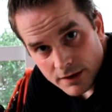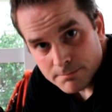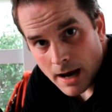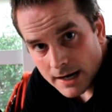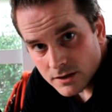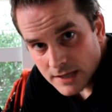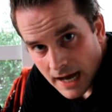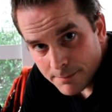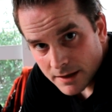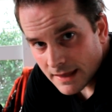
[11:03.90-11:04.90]
of a Monarch
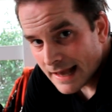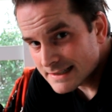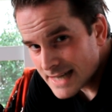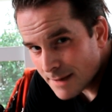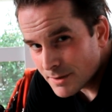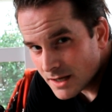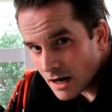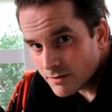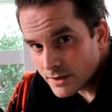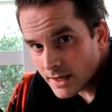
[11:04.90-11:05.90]
topic that has not been
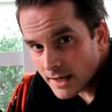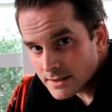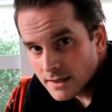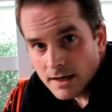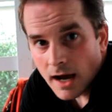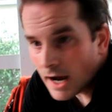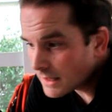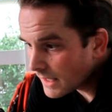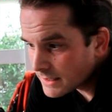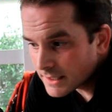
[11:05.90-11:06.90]
covered yet,
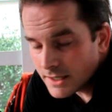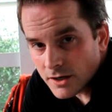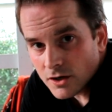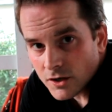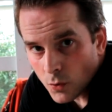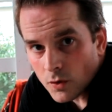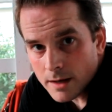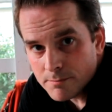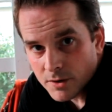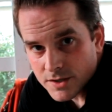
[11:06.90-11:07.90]
I'd like to hear your
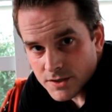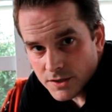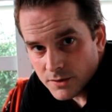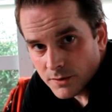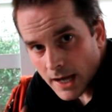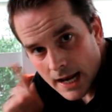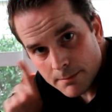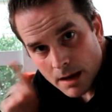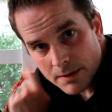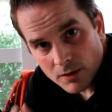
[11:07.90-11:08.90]
input too, and I
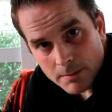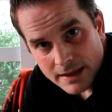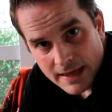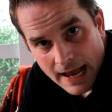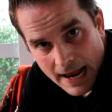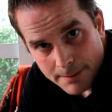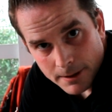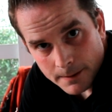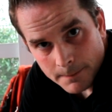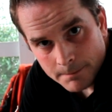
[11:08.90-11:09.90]
might be able to make that
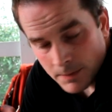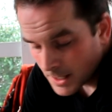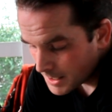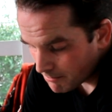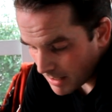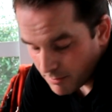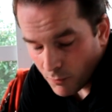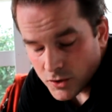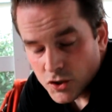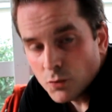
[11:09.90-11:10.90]
happen. Maybe
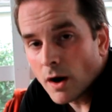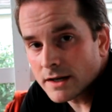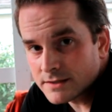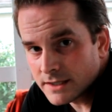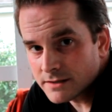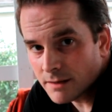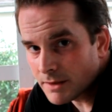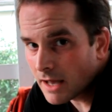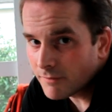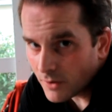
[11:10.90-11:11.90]
what you want to see is
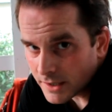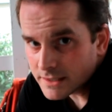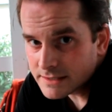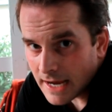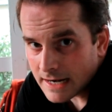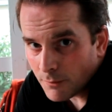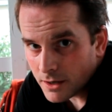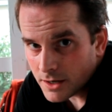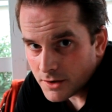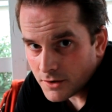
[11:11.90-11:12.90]
something I've already decided I
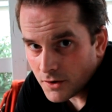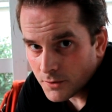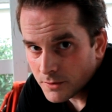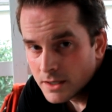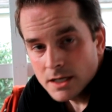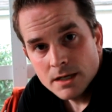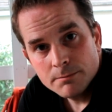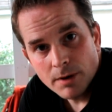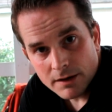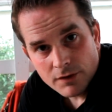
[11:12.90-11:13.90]
wanted to do.
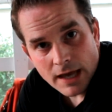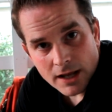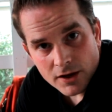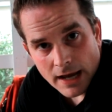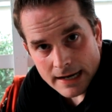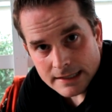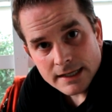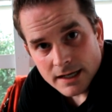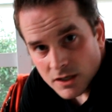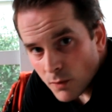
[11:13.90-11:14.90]
But if you got a good
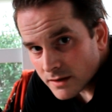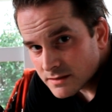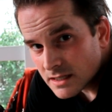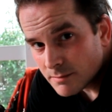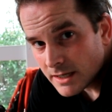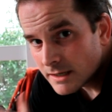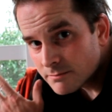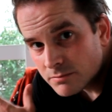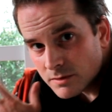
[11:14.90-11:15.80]
idea and you want to see me